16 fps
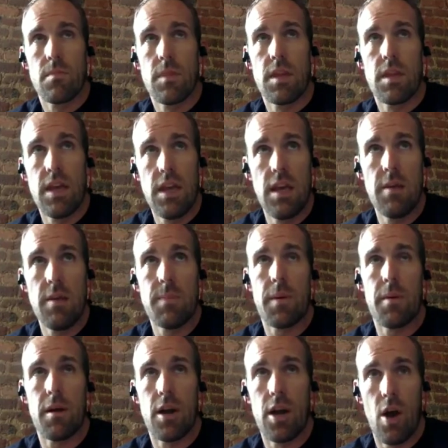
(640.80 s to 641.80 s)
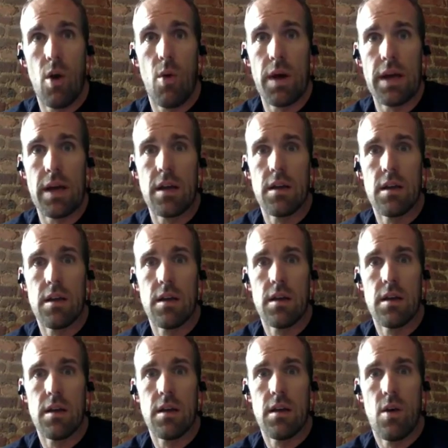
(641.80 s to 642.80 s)
keep going
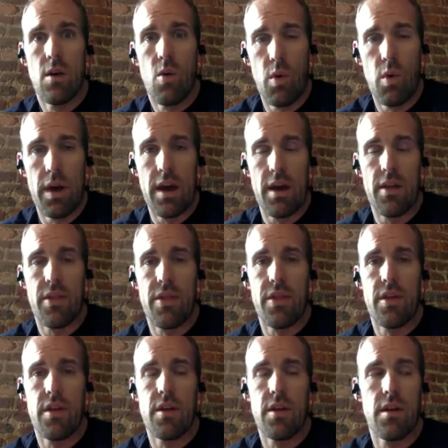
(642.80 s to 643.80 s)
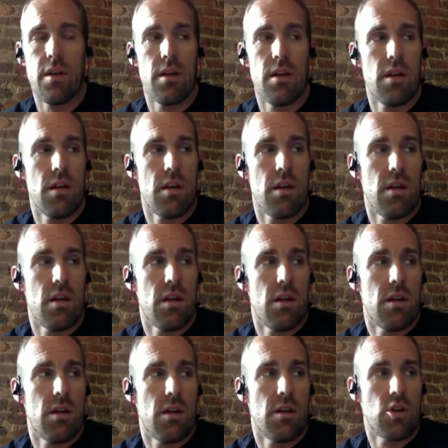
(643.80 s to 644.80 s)
with
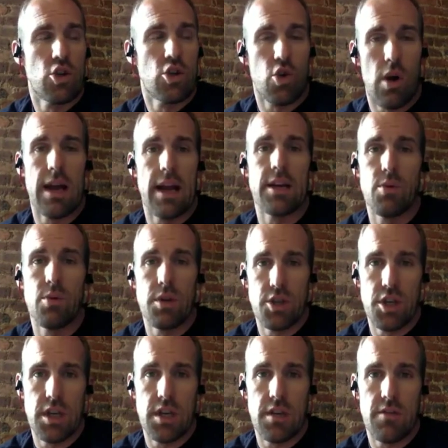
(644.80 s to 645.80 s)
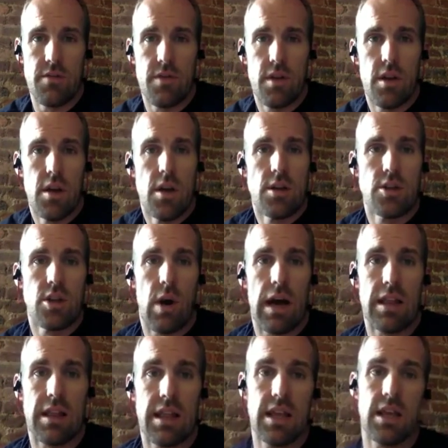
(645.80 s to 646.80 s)
trying to achieve. So I
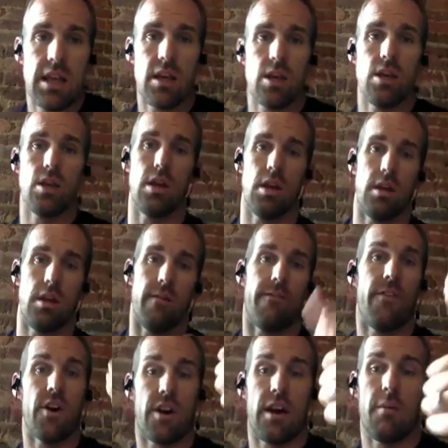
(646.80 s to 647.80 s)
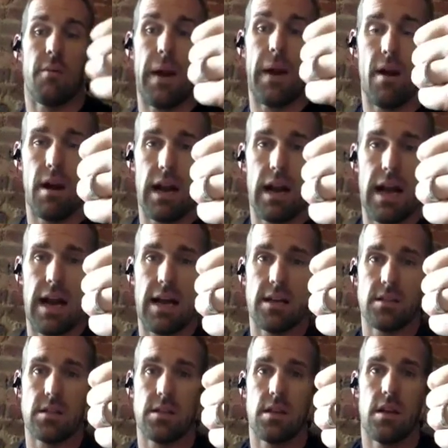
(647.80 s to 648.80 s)
think fear can
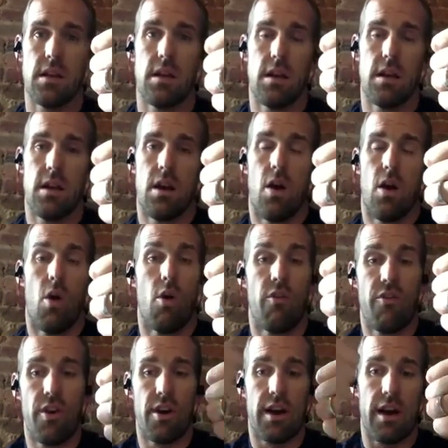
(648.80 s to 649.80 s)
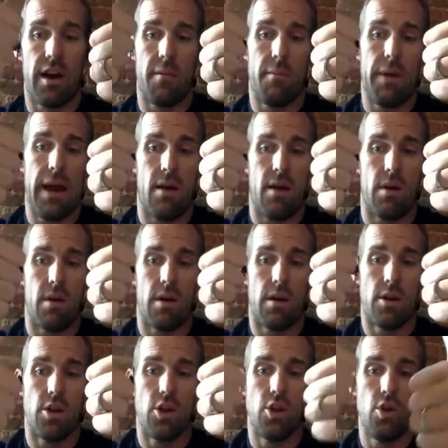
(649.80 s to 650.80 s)
paralyze or fear can empower.
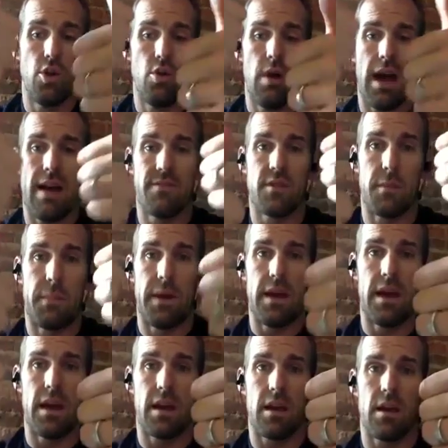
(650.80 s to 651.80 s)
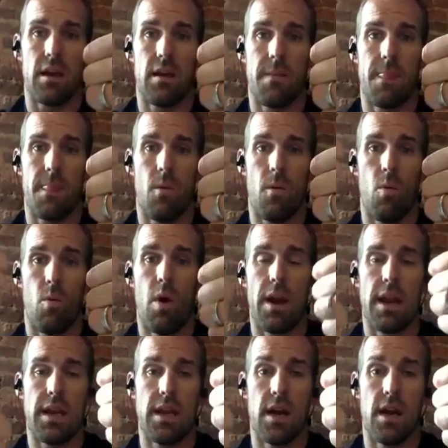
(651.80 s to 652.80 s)
You have to pick what
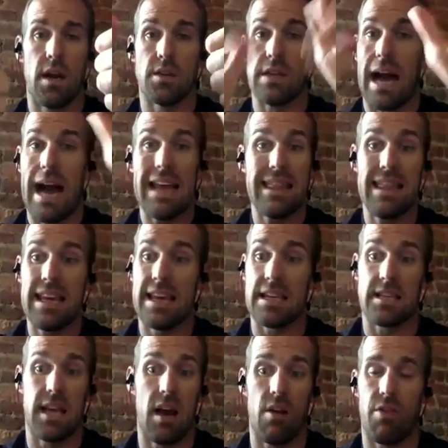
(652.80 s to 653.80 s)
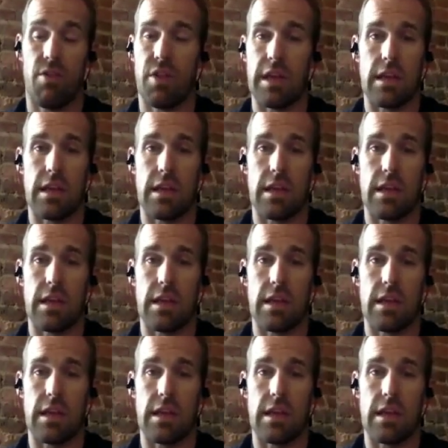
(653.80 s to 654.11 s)
it does. I think it's healthy.